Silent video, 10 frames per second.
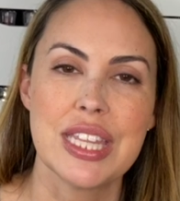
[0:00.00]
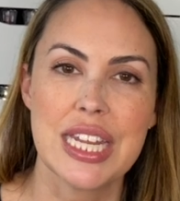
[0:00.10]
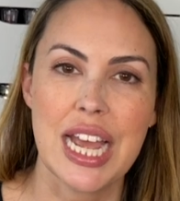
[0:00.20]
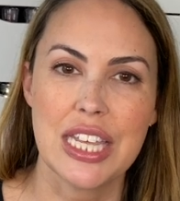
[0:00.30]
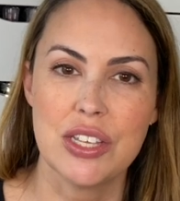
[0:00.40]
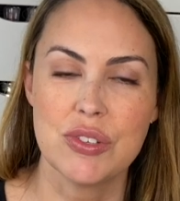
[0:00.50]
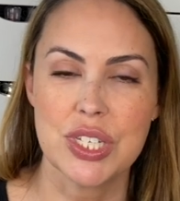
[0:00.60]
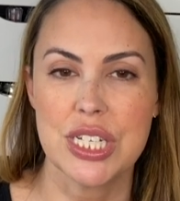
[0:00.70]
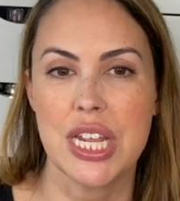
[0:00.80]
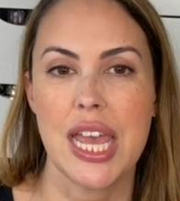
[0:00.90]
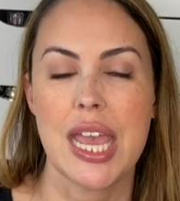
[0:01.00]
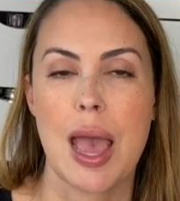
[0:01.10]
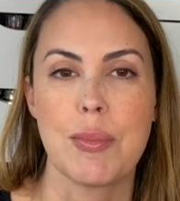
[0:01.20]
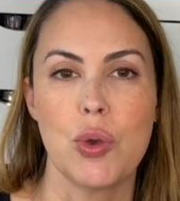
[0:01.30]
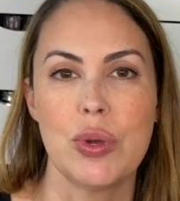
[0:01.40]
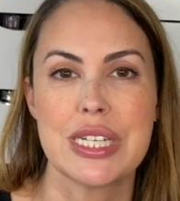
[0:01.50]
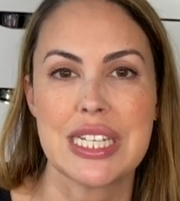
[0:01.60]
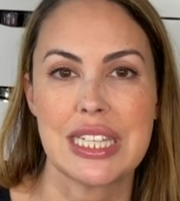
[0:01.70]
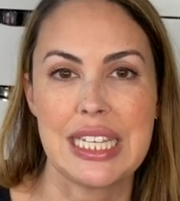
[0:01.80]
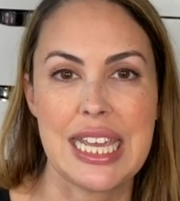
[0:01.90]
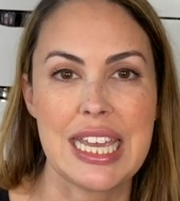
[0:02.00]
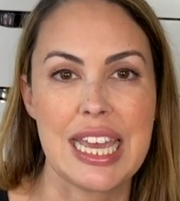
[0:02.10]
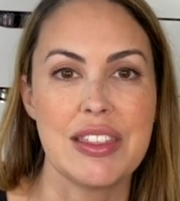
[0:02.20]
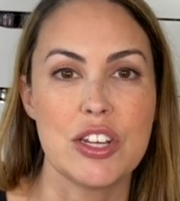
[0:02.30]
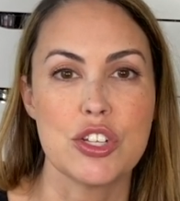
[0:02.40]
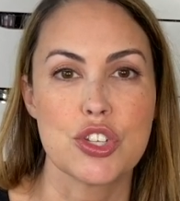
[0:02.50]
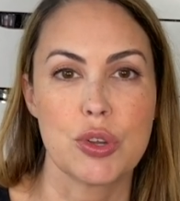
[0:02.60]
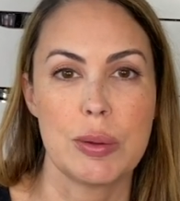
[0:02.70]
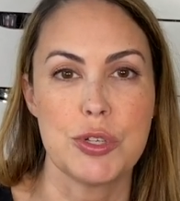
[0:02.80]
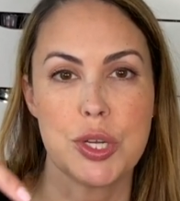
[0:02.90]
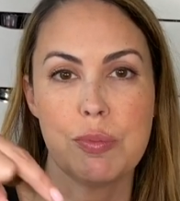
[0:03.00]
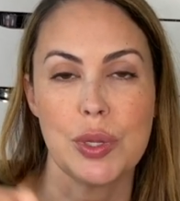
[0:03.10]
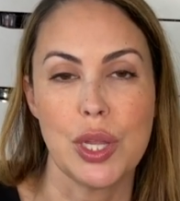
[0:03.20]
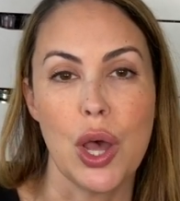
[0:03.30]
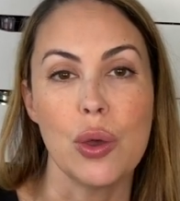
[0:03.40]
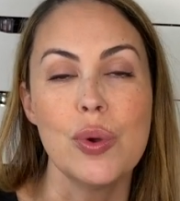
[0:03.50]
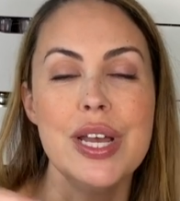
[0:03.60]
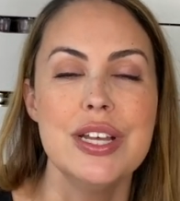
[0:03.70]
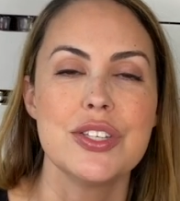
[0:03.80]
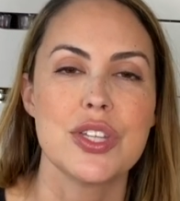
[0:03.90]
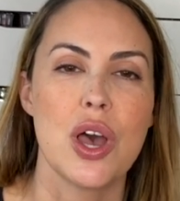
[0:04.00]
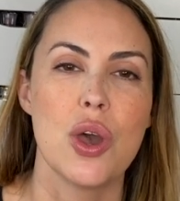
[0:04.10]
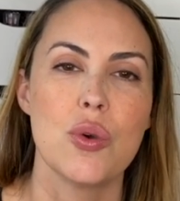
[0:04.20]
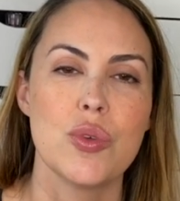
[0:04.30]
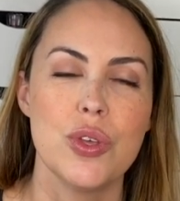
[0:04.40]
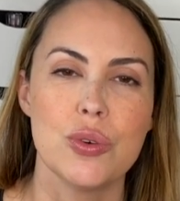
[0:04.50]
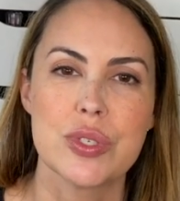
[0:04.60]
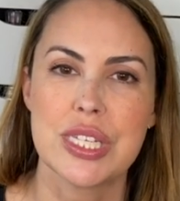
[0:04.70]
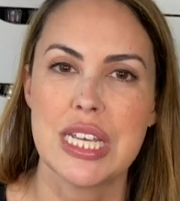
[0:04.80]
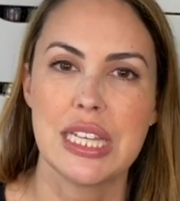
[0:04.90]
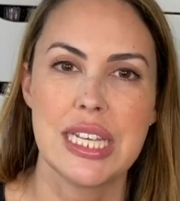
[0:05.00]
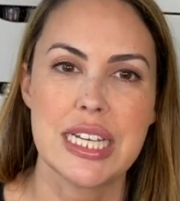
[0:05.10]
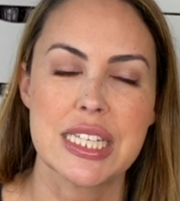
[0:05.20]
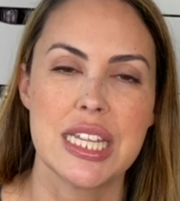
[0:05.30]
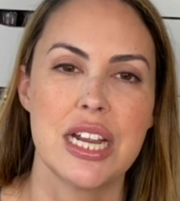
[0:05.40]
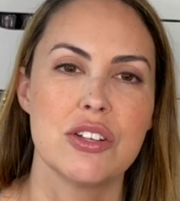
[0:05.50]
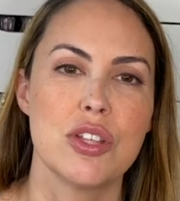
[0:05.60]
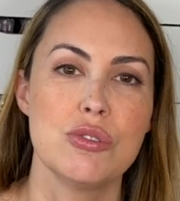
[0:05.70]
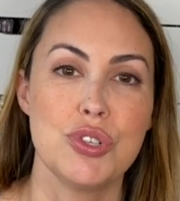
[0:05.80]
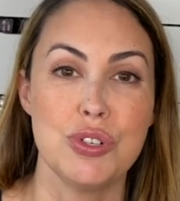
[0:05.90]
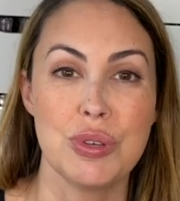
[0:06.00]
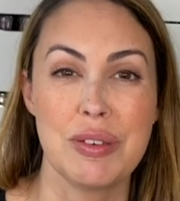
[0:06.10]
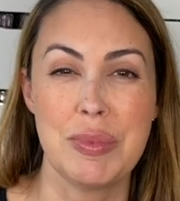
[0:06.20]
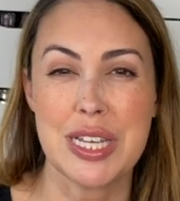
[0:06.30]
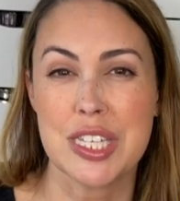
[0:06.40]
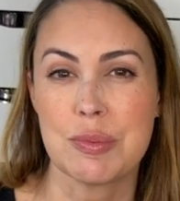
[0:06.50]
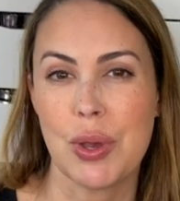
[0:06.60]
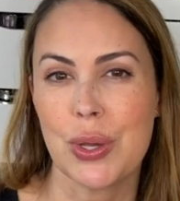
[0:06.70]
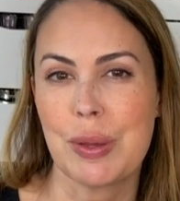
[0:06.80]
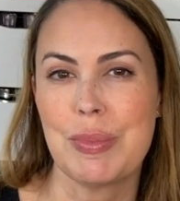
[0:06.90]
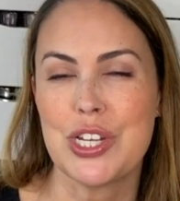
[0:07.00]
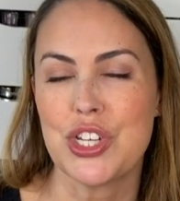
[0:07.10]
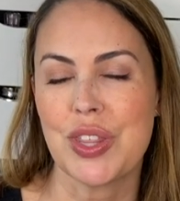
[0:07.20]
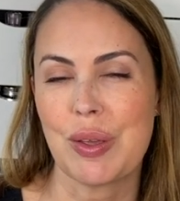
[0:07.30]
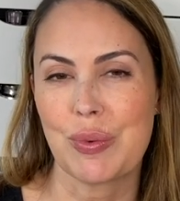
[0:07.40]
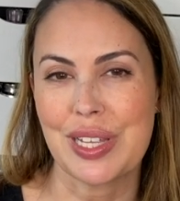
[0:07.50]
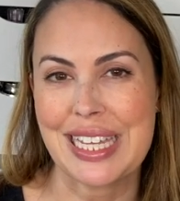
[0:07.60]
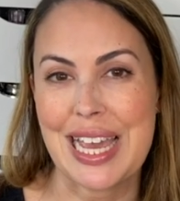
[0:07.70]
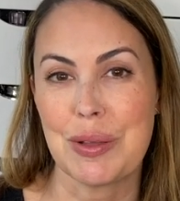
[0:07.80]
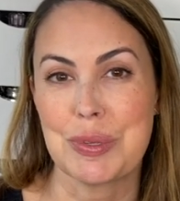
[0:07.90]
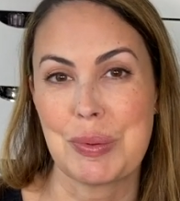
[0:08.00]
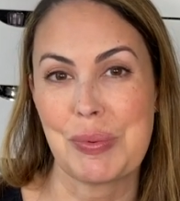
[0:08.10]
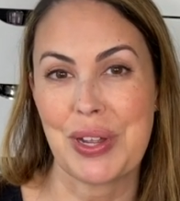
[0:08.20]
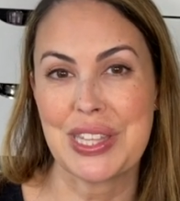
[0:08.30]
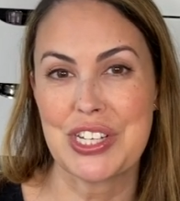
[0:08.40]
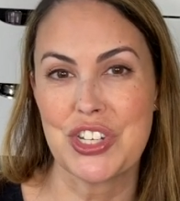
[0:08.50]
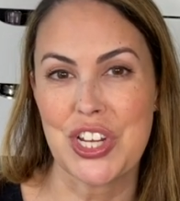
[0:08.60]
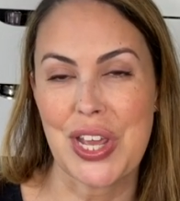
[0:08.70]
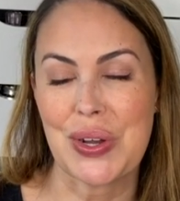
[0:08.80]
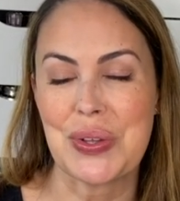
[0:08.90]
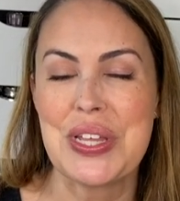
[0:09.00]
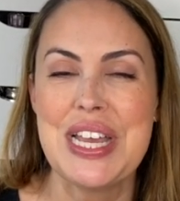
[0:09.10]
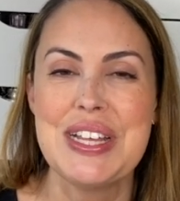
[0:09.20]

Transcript: that I use today, I'm going to link in the description below. So you'll see links there. Those do give me a small commission that really helps me run this channel.